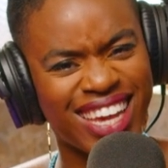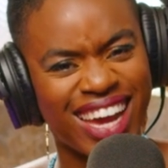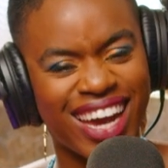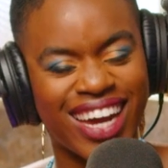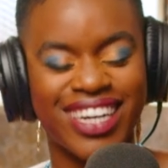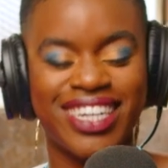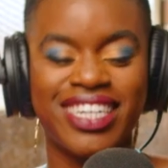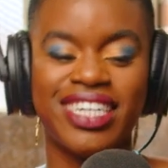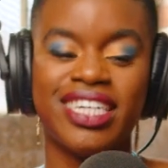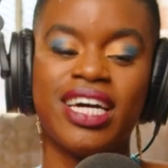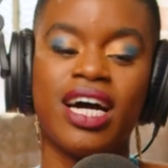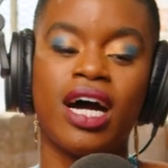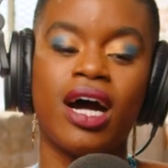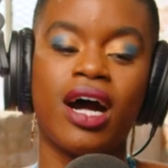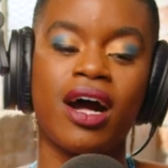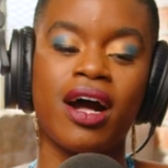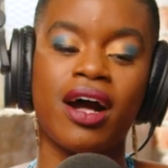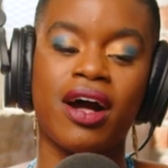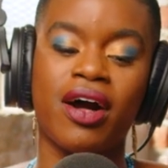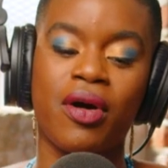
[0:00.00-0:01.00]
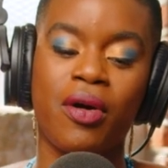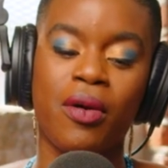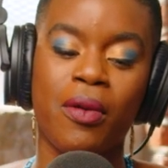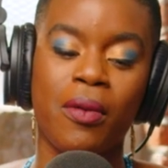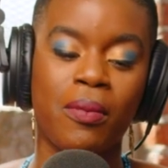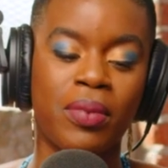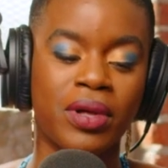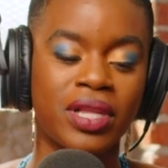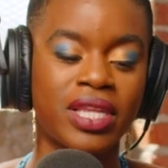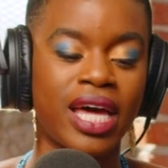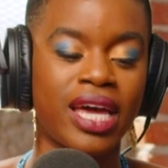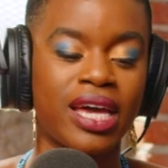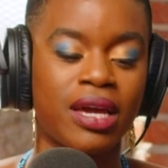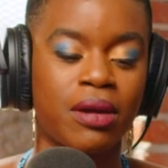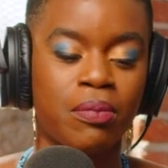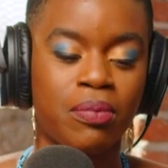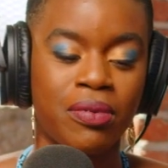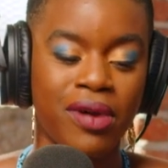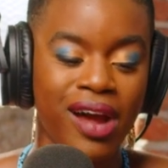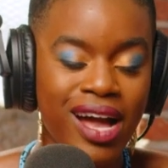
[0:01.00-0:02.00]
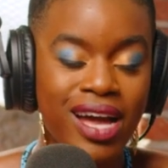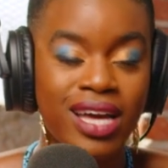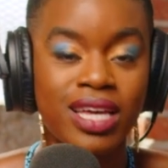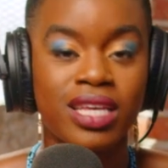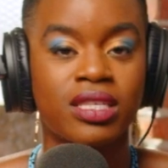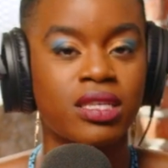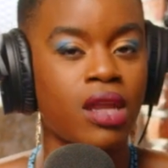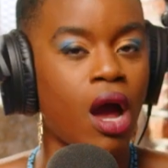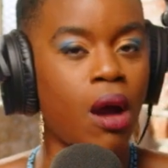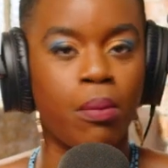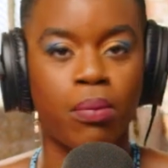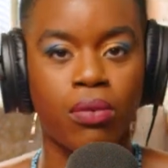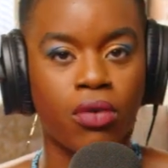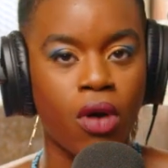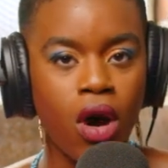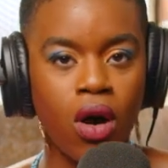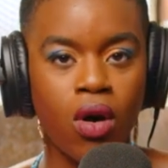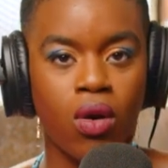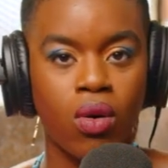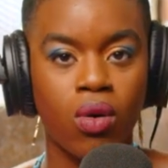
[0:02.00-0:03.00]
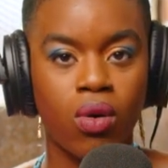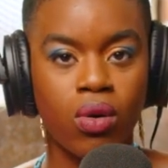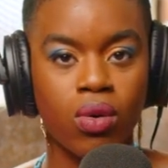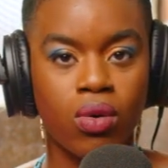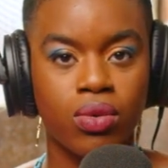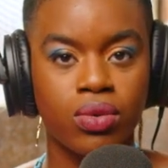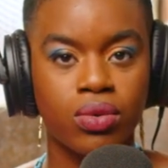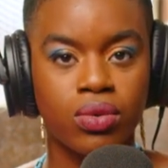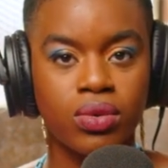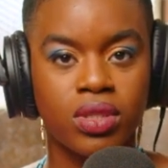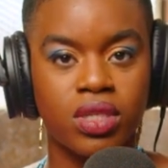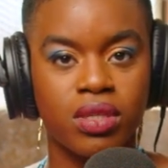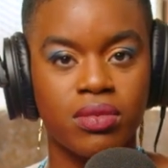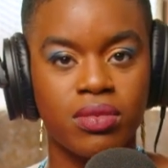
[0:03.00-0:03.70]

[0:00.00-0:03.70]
Yeah. But like, bruh is not bro to